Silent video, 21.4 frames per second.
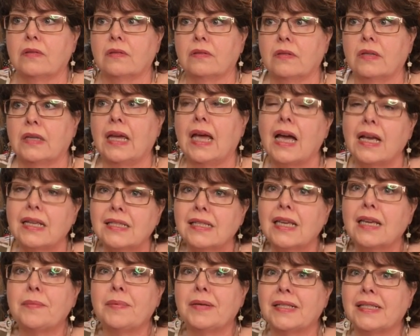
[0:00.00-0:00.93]
I'd
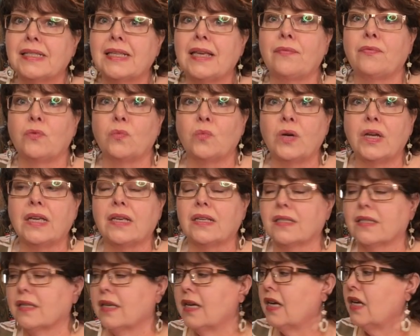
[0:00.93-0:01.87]
say about 7
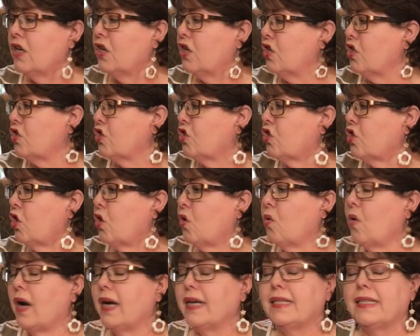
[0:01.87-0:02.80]
weeks.
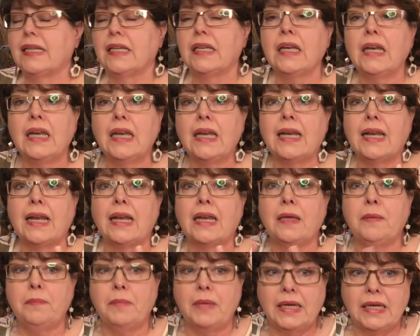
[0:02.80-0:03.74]
So I didn't need
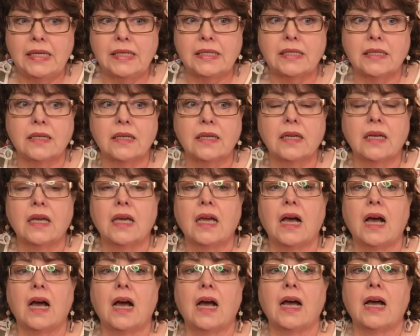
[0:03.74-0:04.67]
any meat.
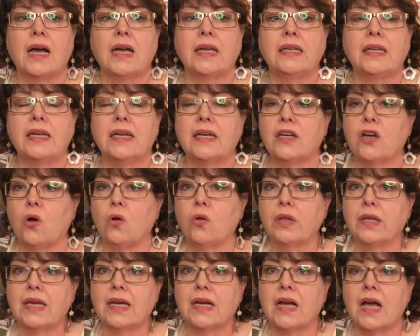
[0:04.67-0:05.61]
I needed
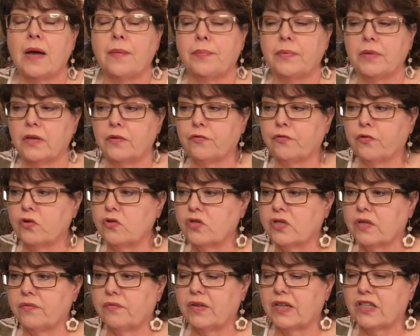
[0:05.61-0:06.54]
only a couple of
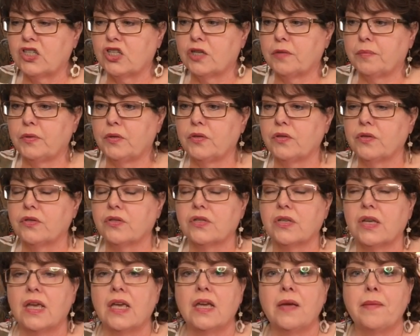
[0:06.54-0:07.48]
frozen vegetables
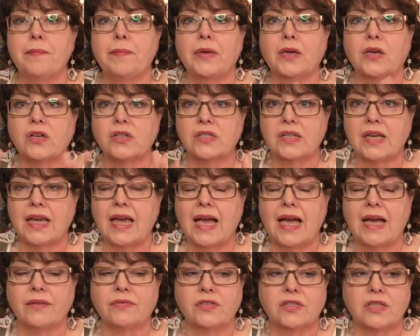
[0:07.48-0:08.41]
because I
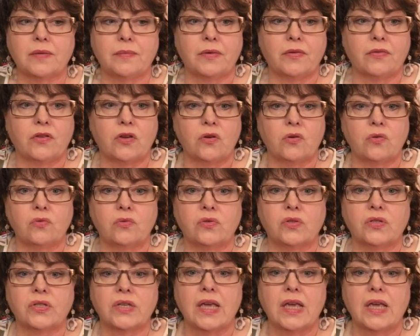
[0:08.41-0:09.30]
have some of those.